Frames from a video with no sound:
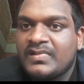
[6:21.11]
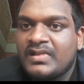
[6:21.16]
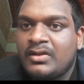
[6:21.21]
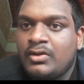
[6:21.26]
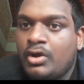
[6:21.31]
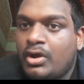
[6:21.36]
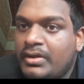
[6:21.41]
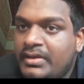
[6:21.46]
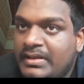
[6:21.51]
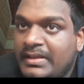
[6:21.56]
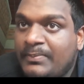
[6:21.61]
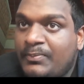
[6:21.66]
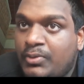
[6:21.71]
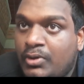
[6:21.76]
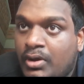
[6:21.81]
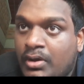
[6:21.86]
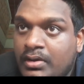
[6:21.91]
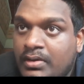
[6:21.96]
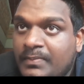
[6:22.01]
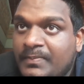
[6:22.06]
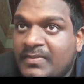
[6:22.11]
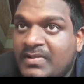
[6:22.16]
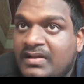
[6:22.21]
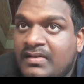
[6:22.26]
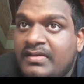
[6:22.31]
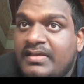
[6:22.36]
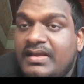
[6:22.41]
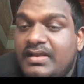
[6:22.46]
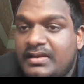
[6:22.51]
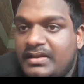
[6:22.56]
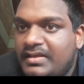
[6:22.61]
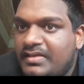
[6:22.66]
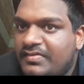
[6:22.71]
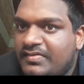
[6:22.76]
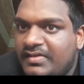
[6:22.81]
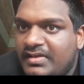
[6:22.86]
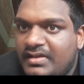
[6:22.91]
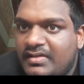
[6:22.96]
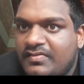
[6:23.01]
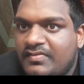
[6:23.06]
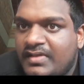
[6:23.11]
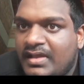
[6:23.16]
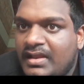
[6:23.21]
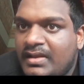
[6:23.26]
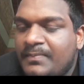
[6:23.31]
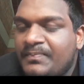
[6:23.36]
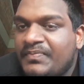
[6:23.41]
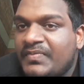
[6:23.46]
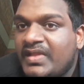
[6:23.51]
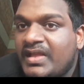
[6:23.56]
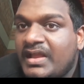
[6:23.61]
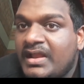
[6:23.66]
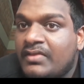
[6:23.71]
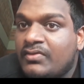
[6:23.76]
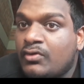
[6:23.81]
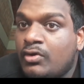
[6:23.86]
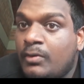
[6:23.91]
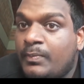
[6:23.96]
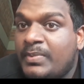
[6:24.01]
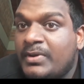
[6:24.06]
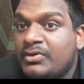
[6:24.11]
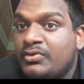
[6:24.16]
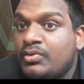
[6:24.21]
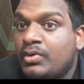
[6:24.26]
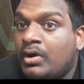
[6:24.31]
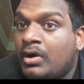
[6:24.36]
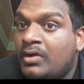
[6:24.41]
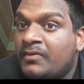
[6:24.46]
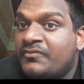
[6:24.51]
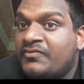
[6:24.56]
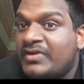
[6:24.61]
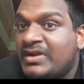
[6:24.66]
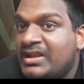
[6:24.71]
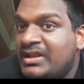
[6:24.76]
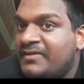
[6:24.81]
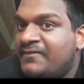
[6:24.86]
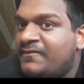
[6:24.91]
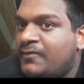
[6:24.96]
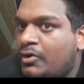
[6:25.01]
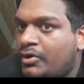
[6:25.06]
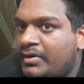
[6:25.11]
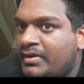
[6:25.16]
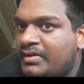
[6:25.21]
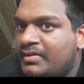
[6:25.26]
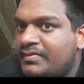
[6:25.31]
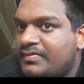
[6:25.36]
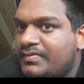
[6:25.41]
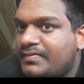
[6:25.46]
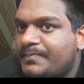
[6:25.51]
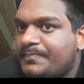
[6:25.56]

Lord Diplock clearly states that it's open to all friendly foreigners.